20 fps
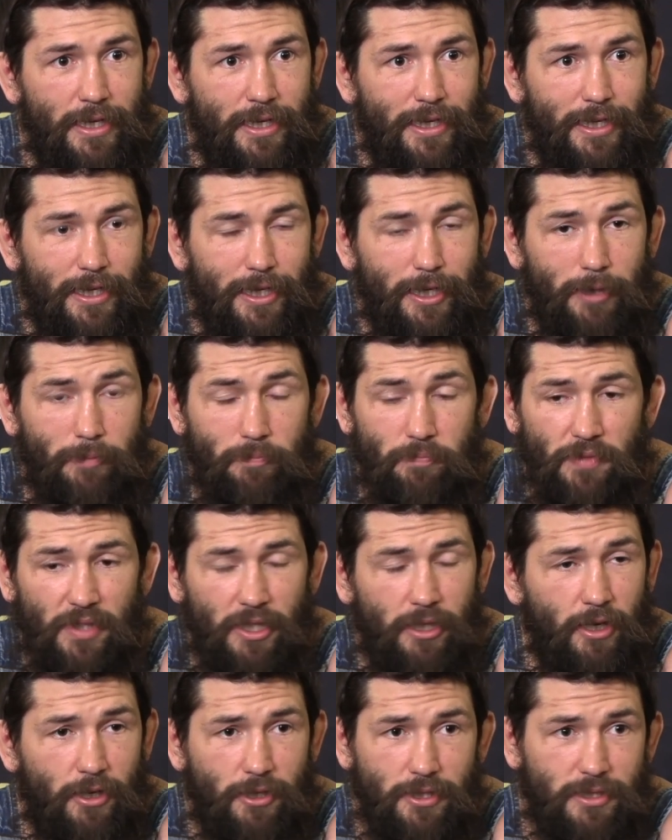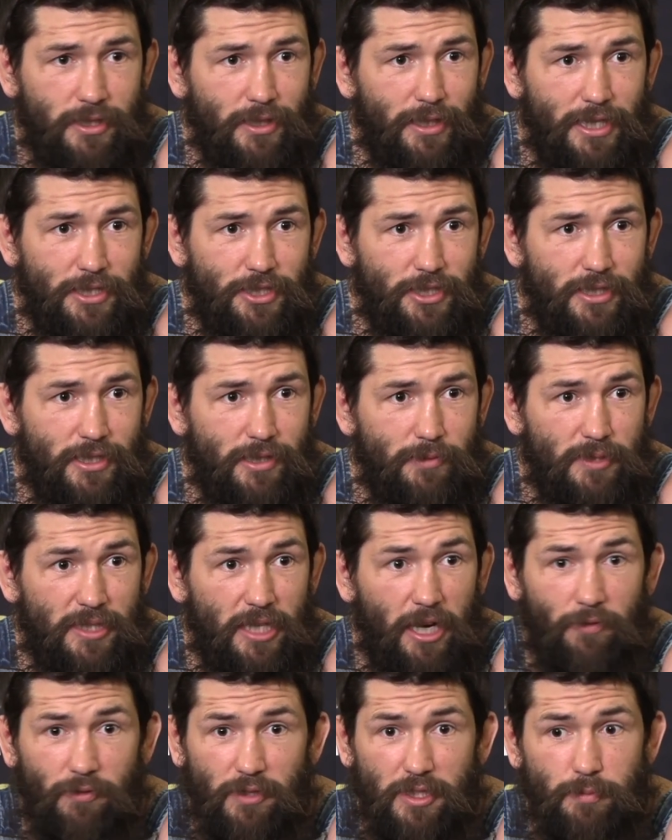Um, Gunnar's a legend
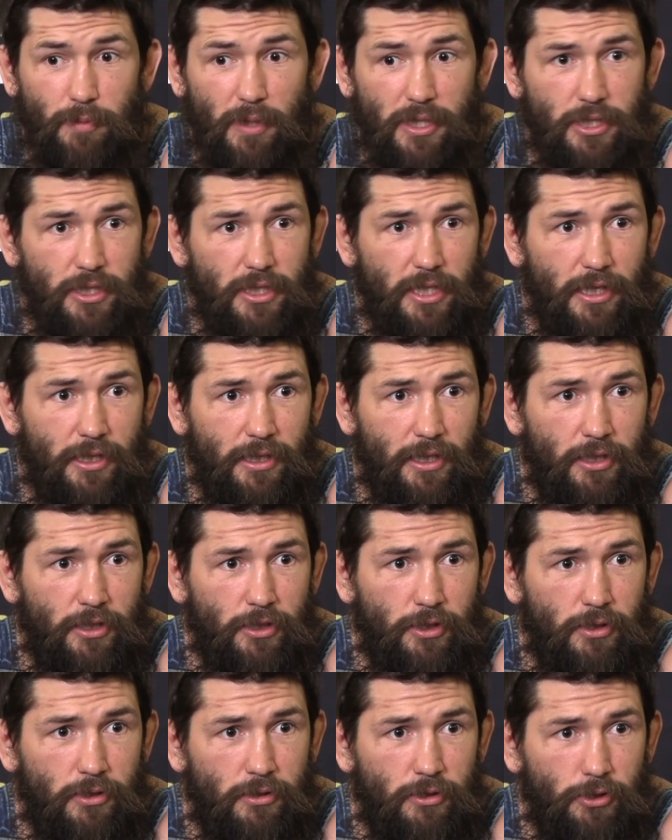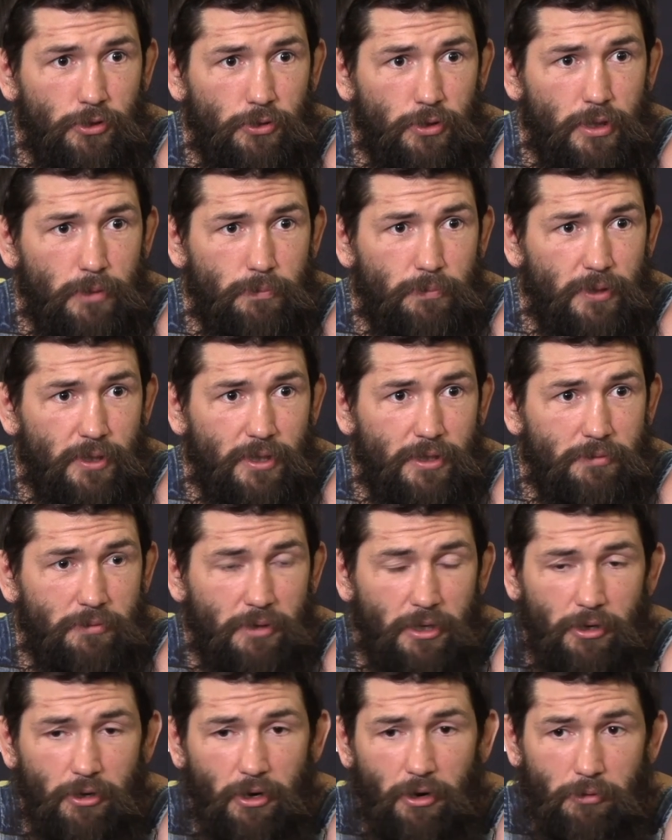himself, especially in Europe and,
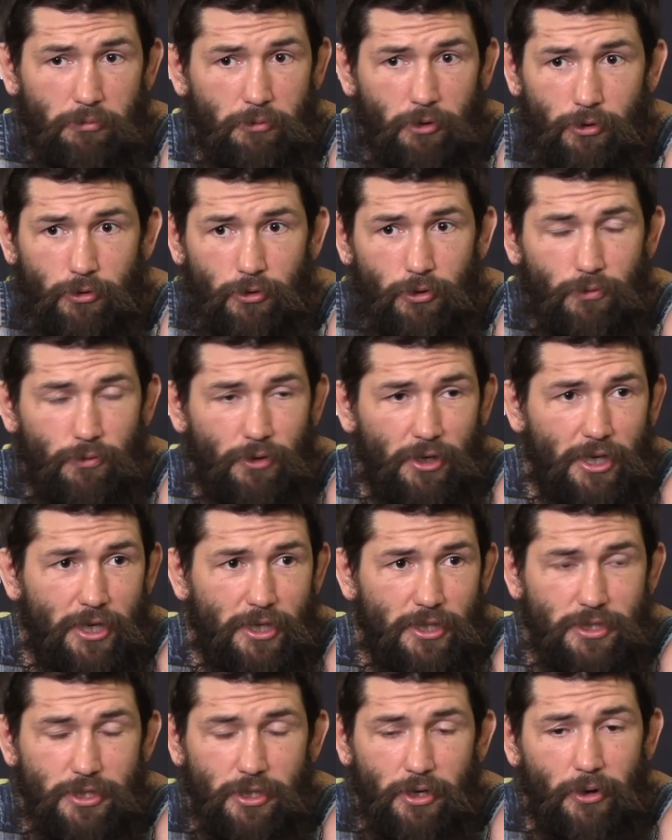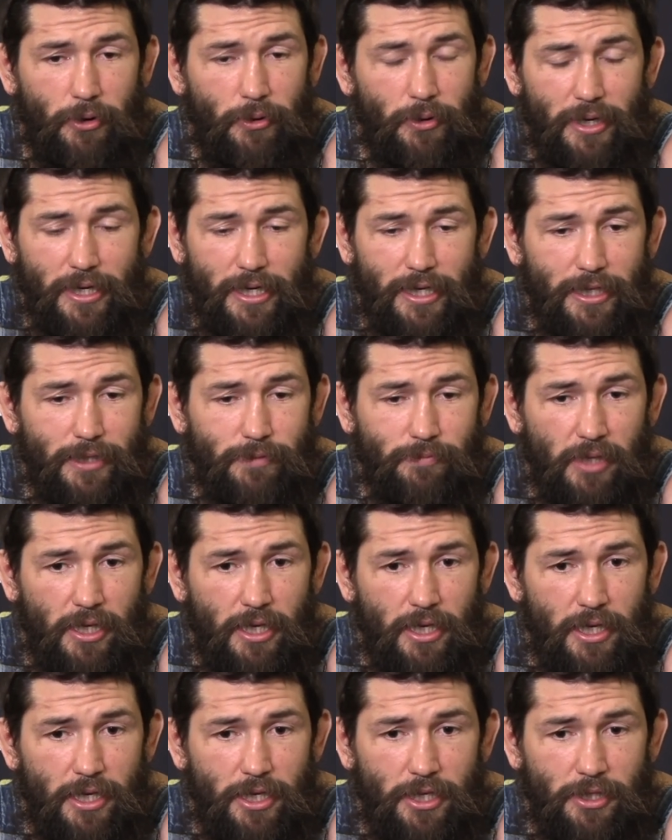and all, all over here. So, uh,
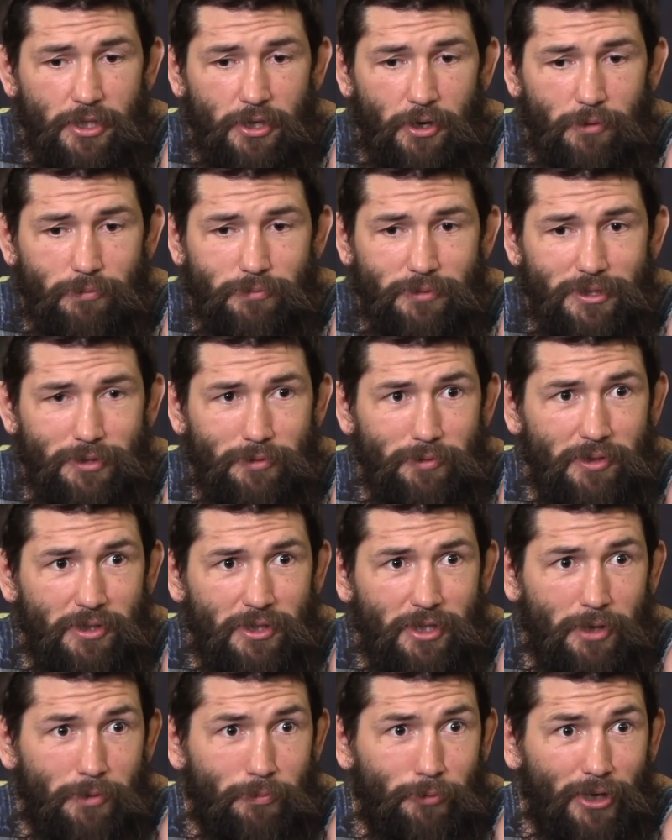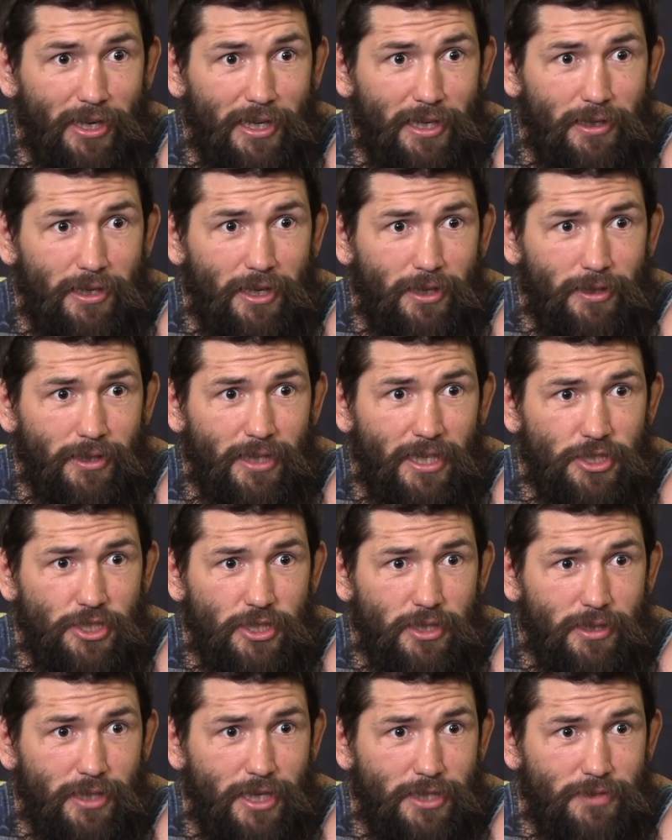you know, another, bringing another
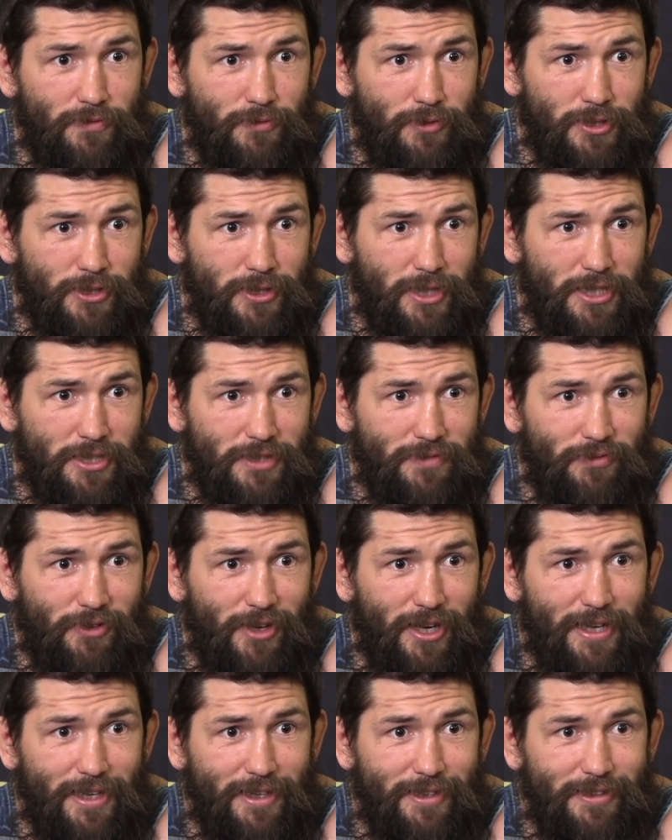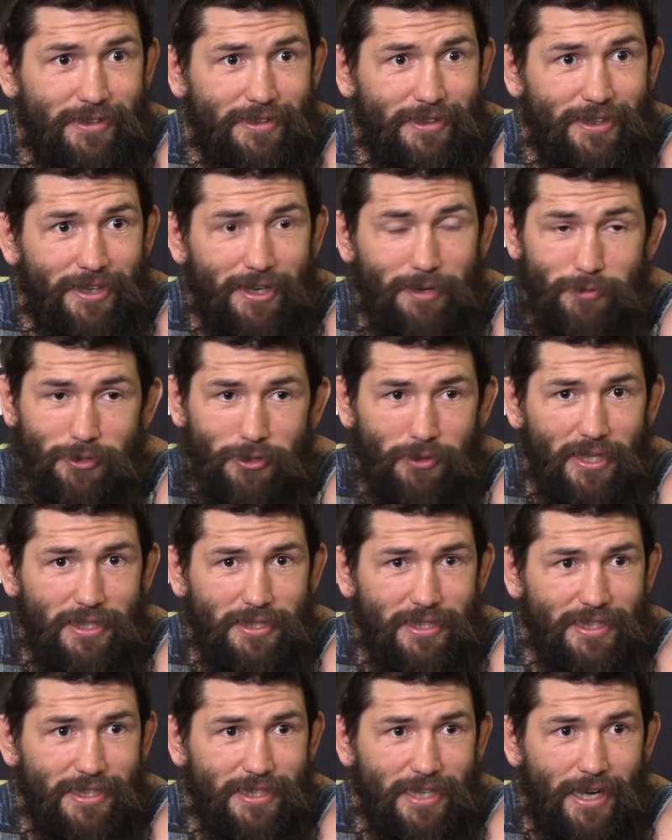legend, legend versus legend fight. Um, so
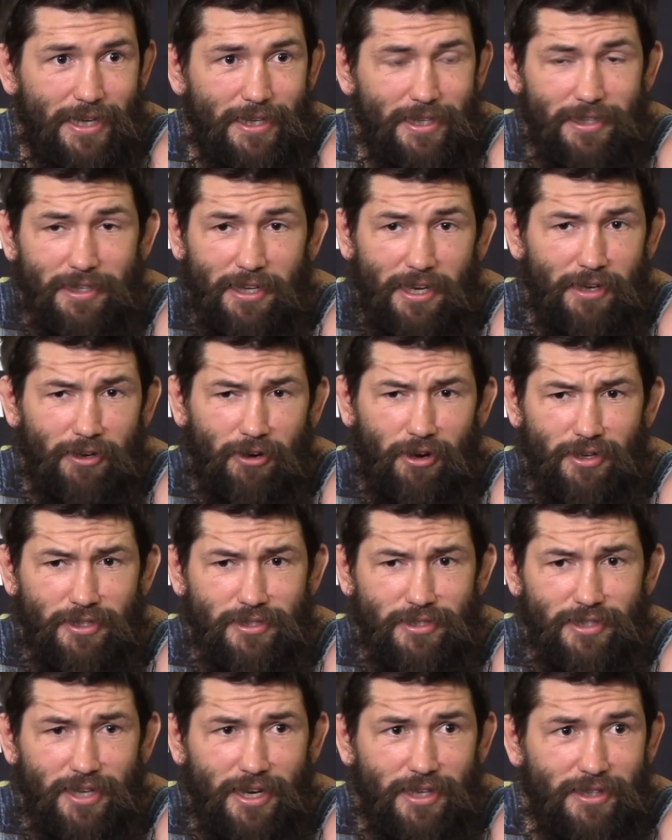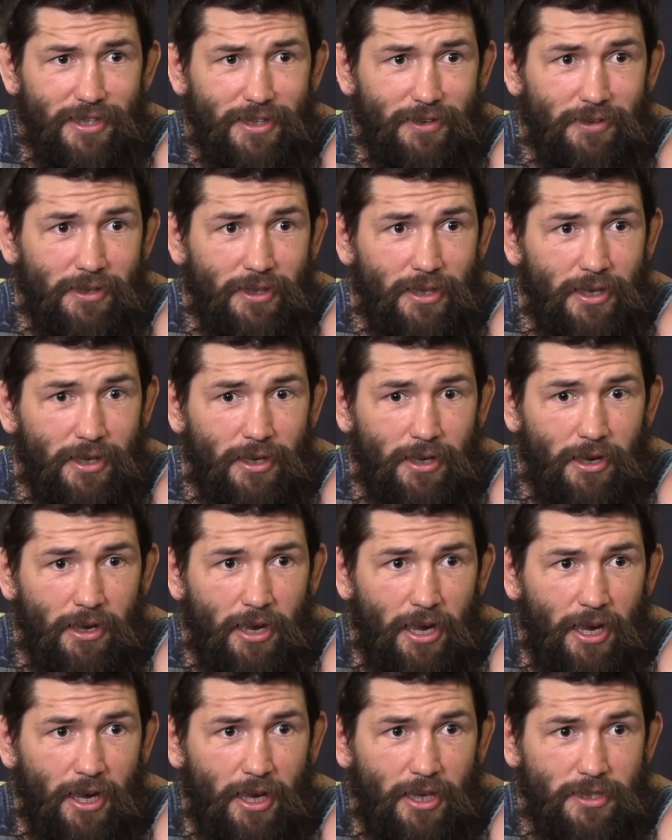that's exciting. And honestly, I think
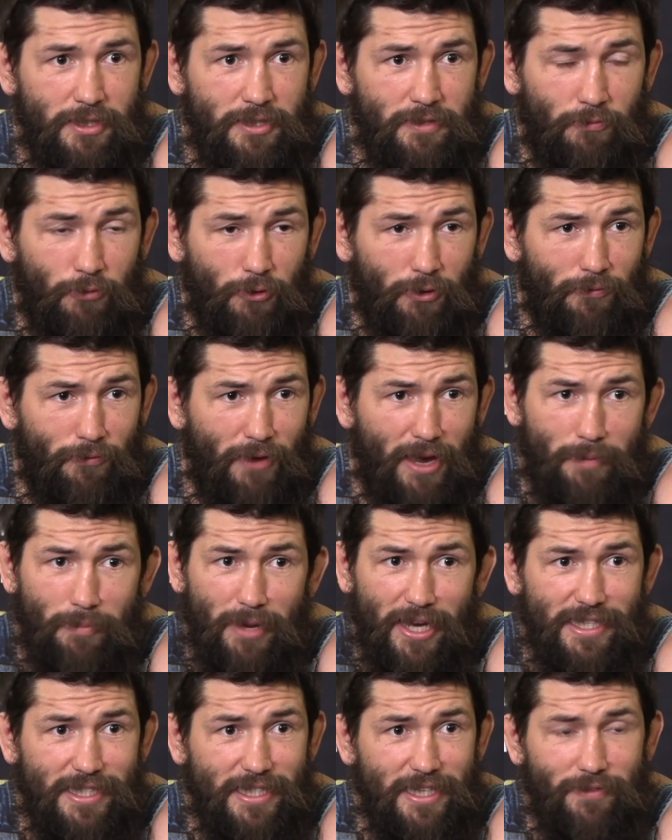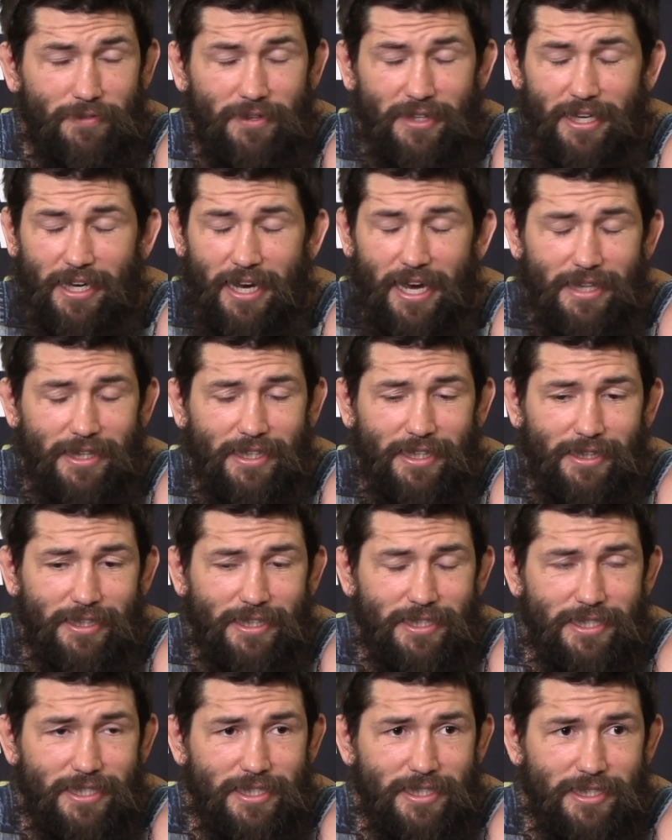as for the fan base and everything, I think
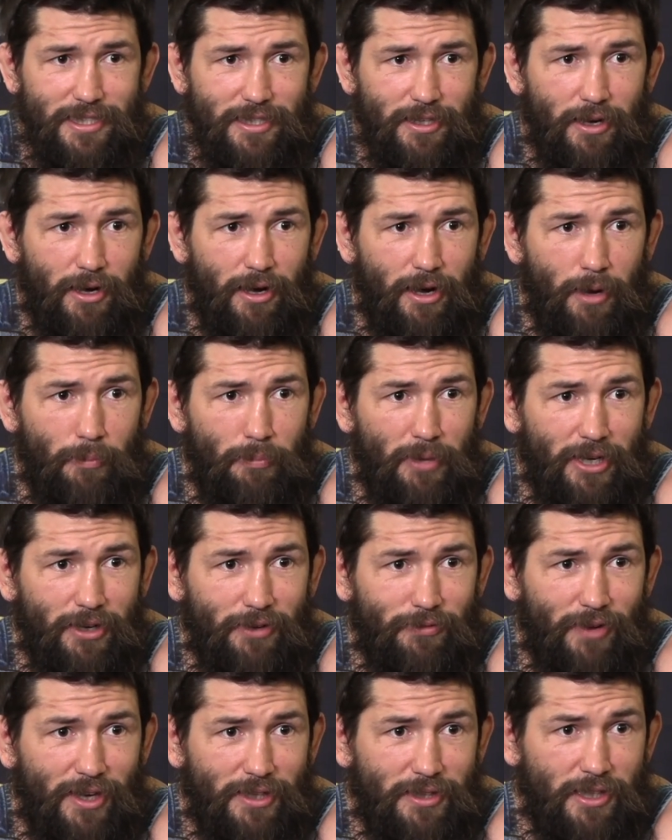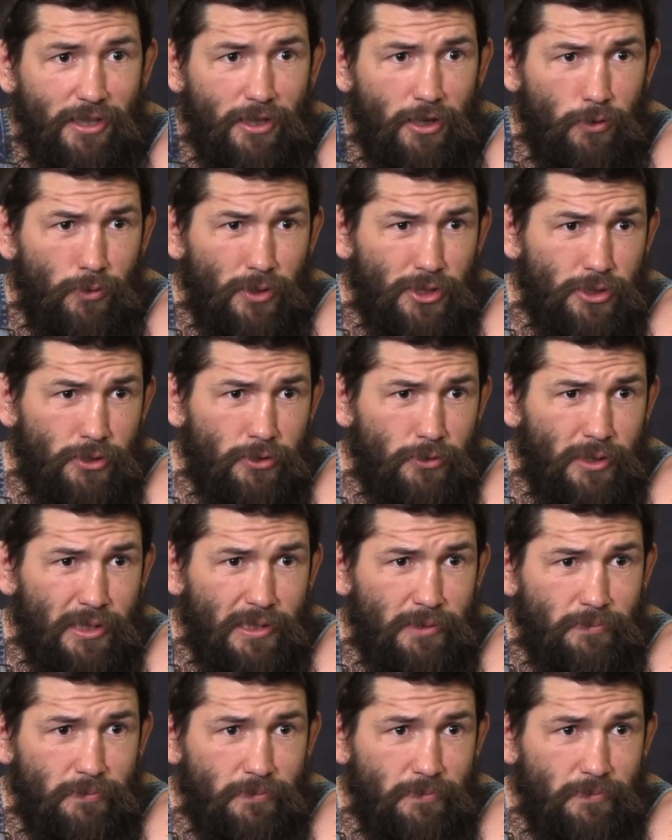this is a, a bigger fight than the original one.